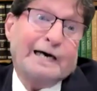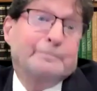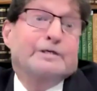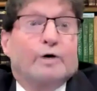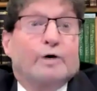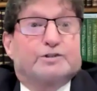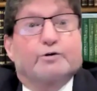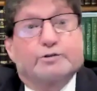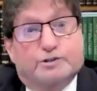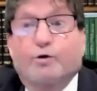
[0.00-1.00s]
I mean, it was
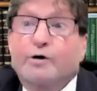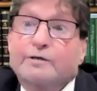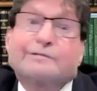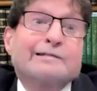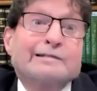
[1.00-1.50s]
your sword.